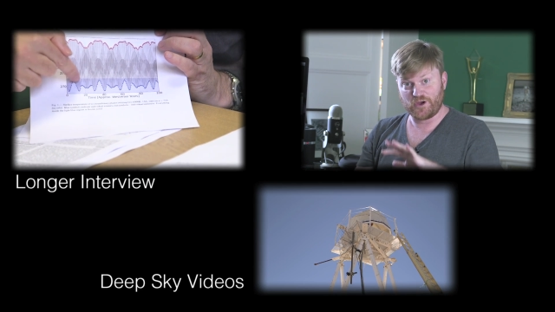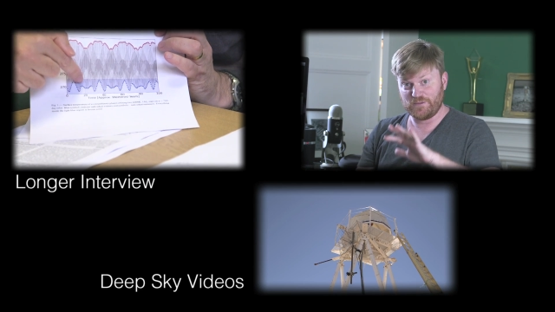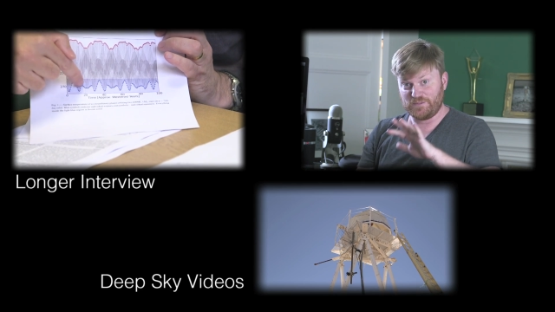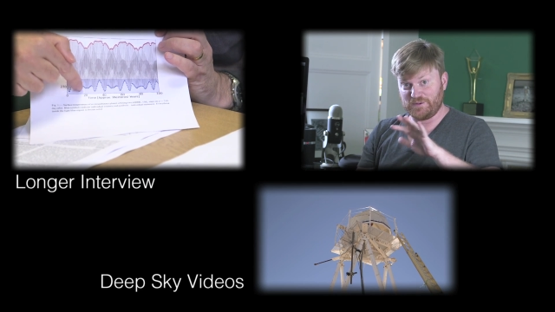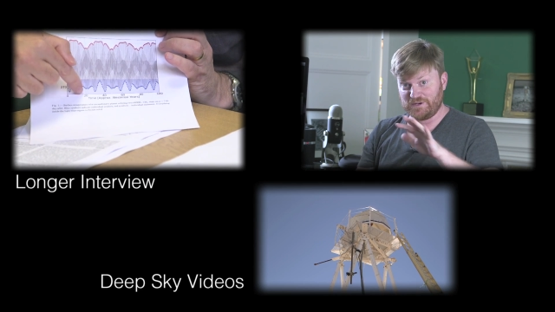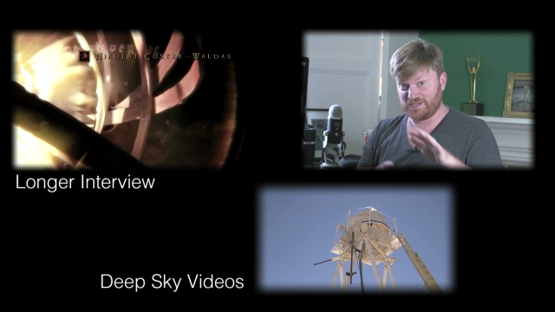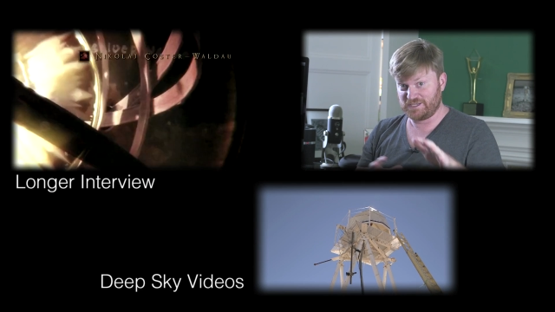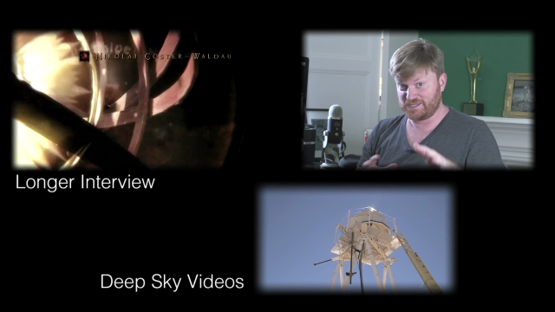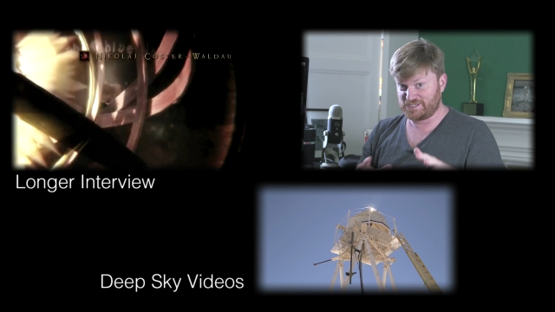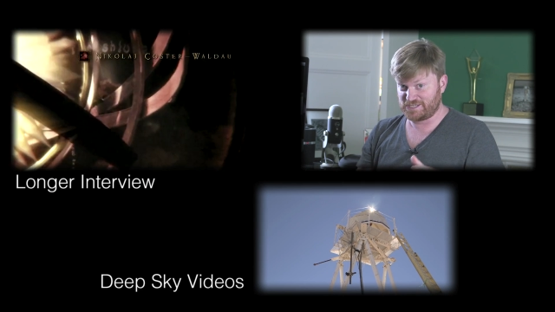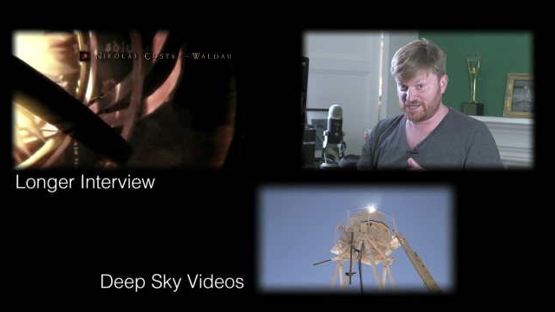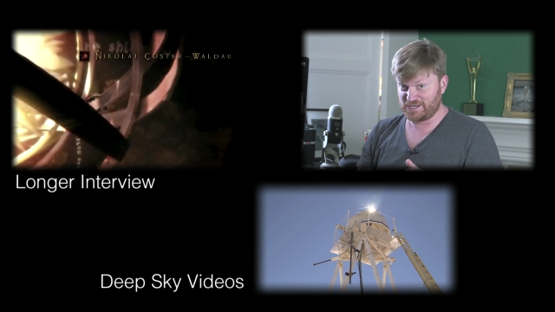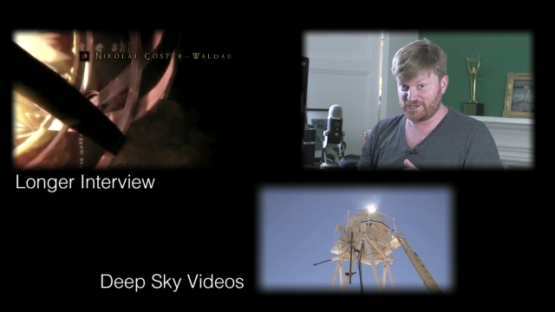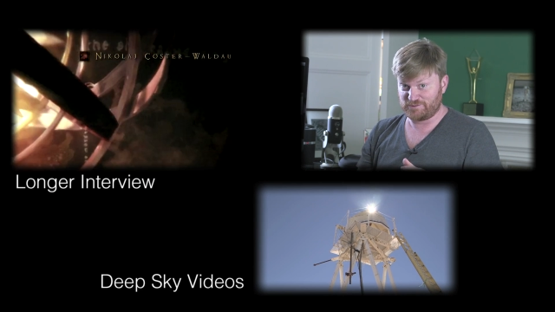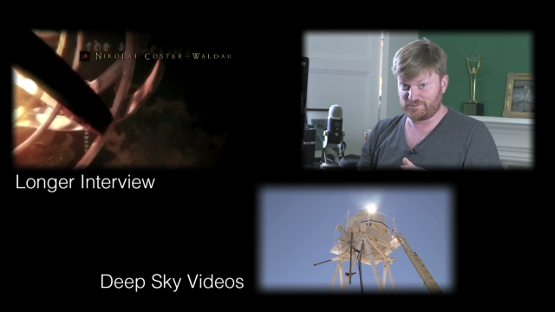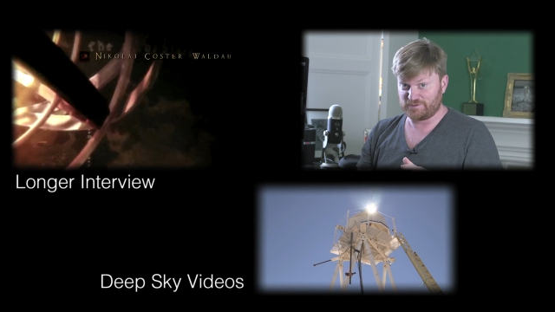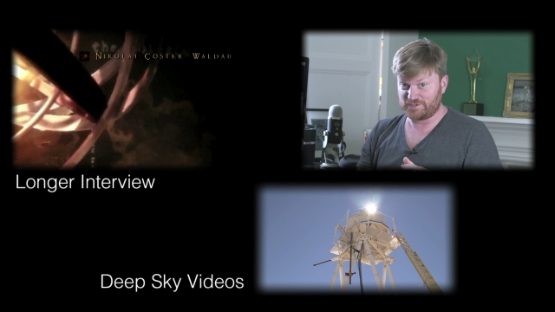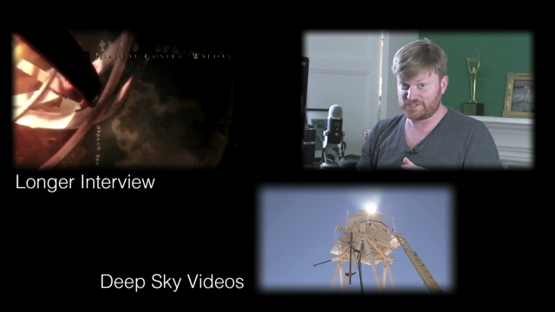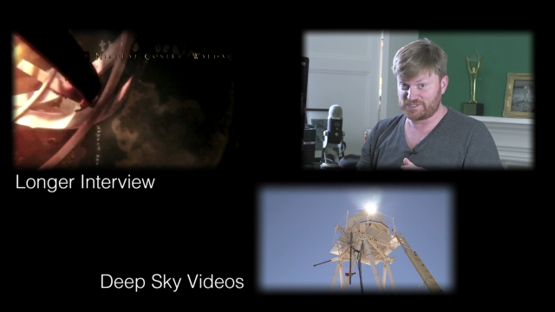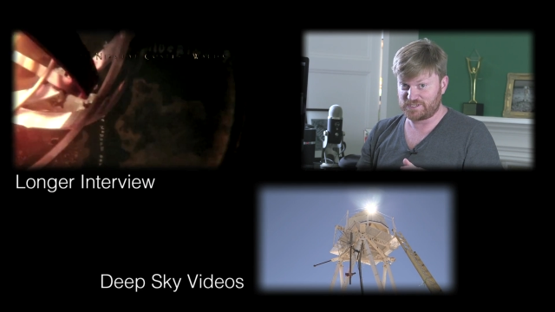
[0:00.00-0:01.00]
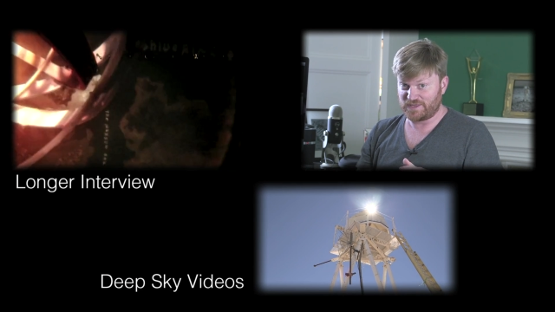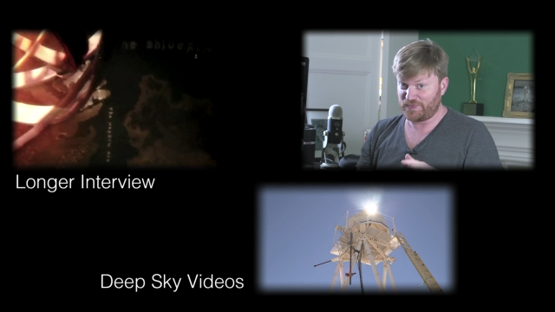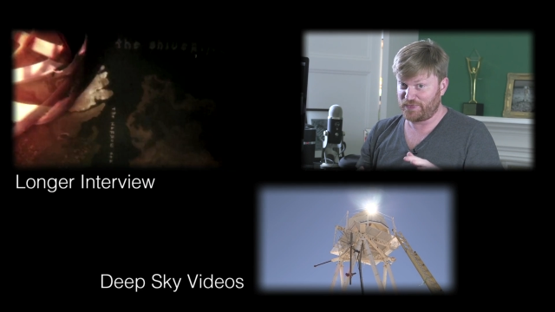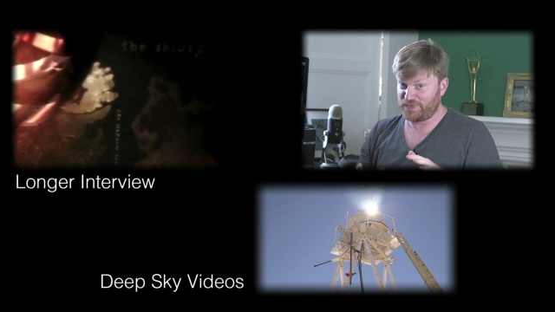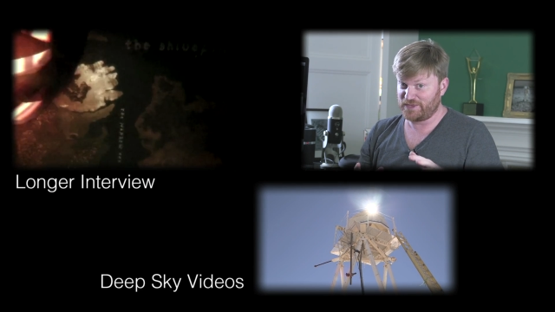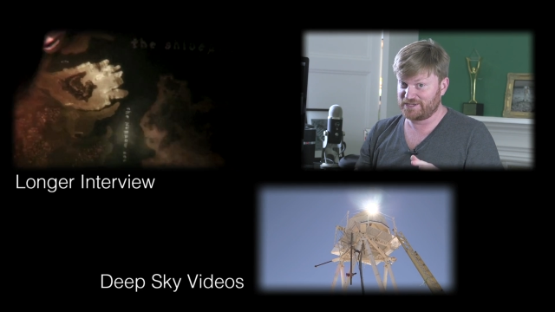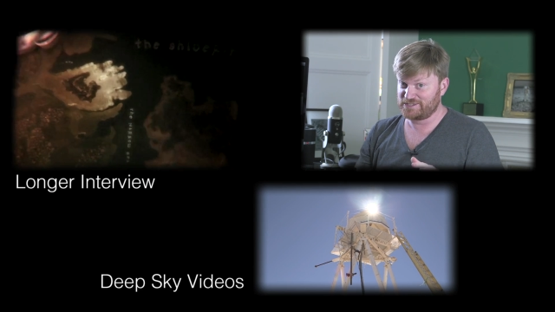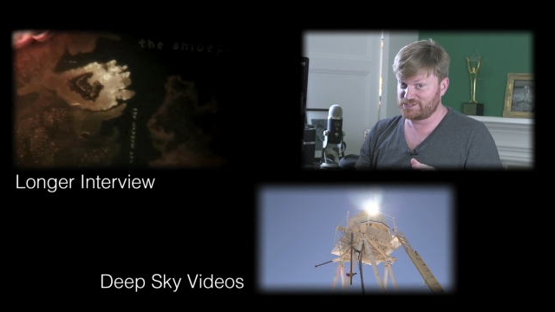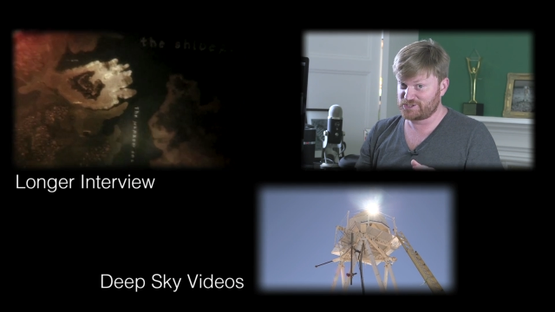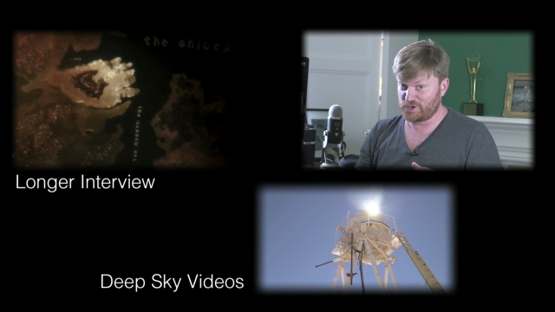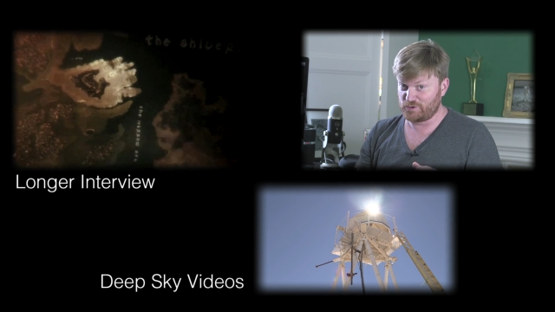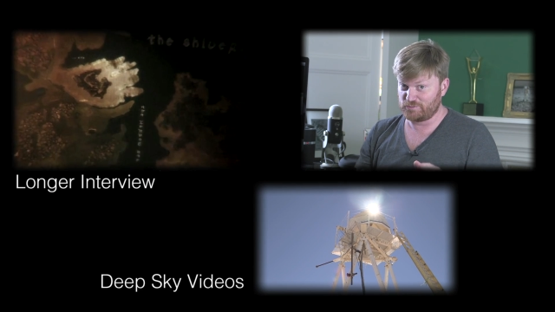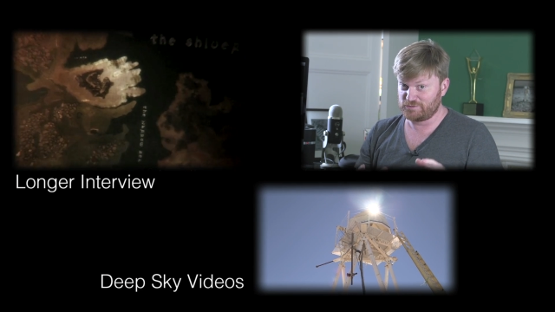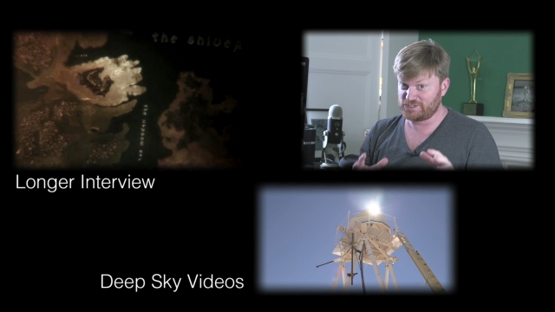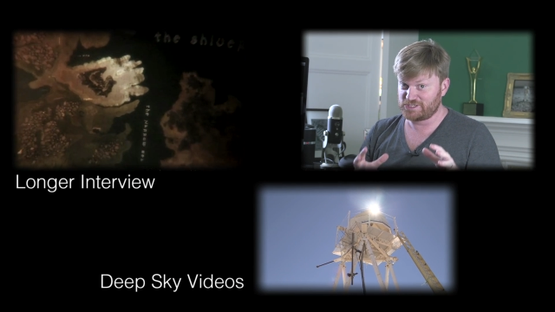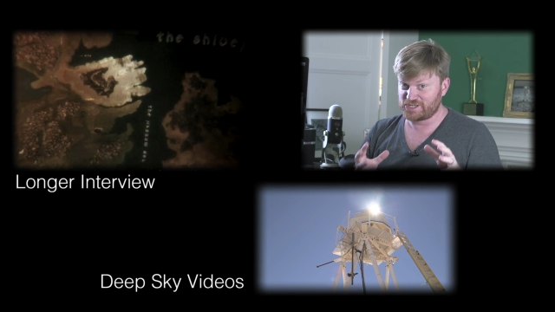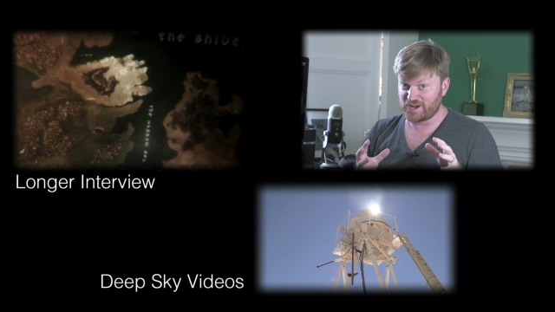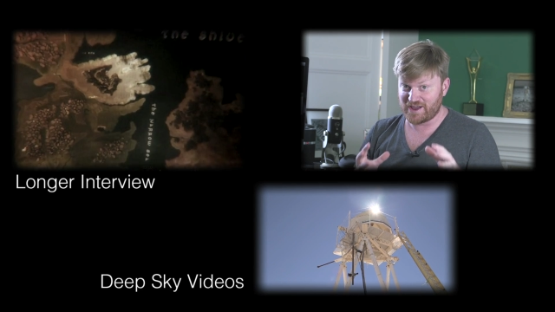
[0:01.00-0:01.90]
opening sequence and things called